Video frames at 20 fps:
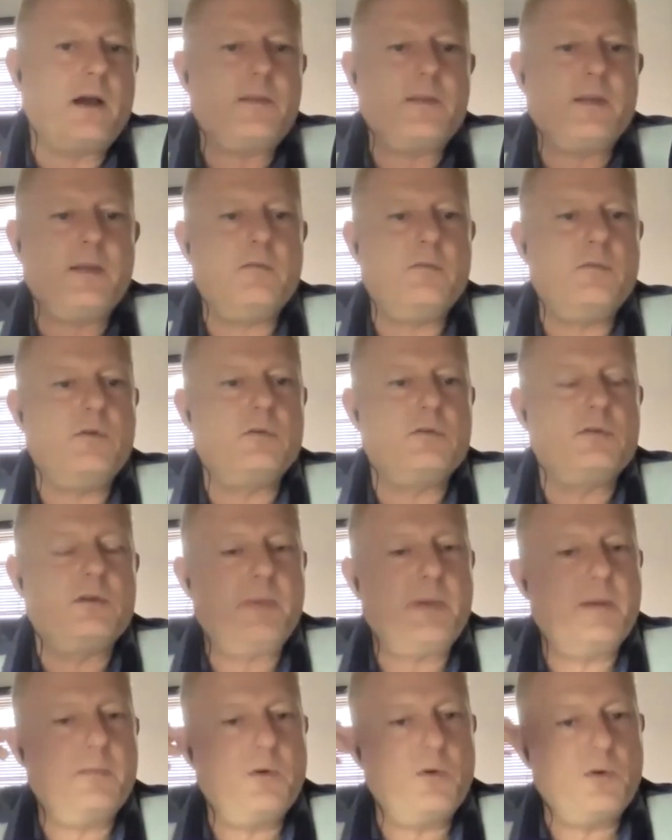I think it will also
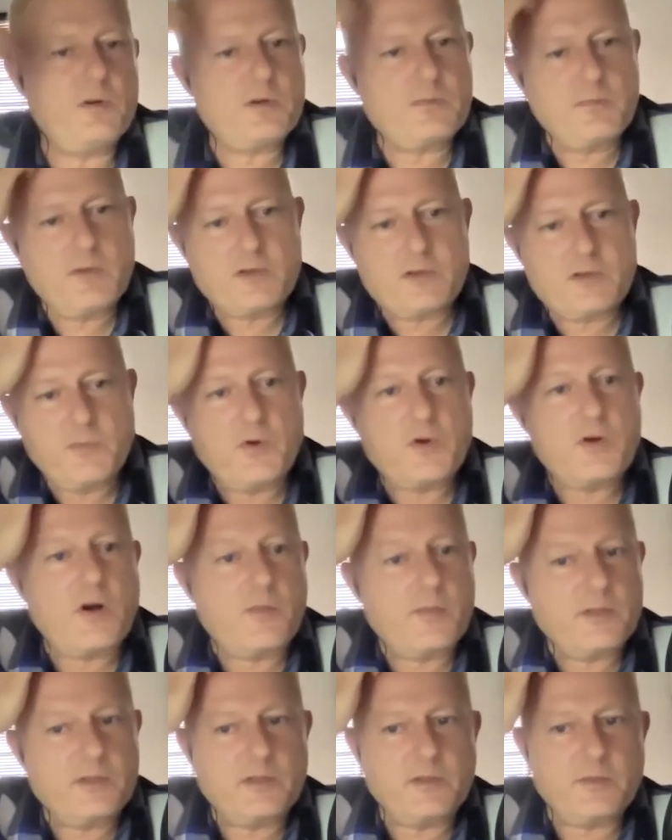be much more
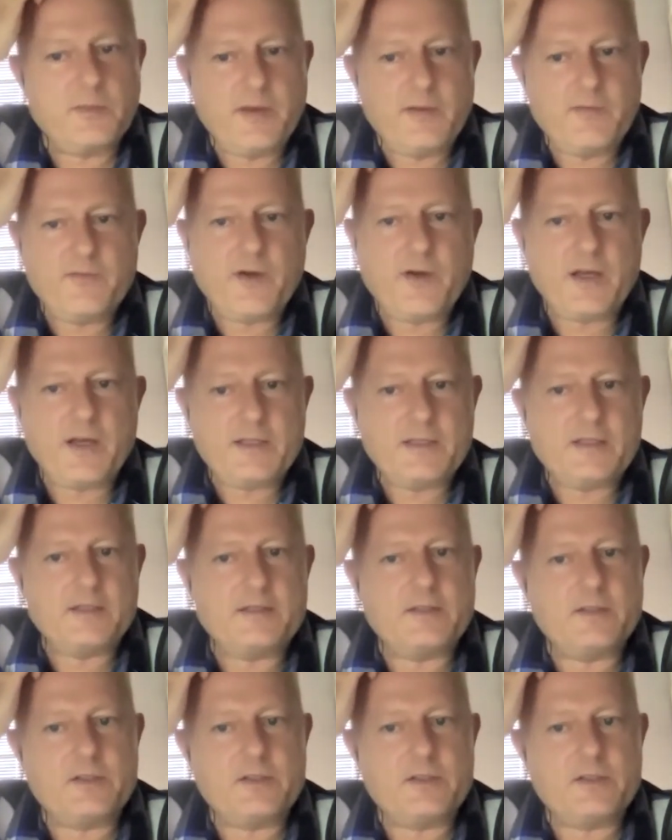common to be invited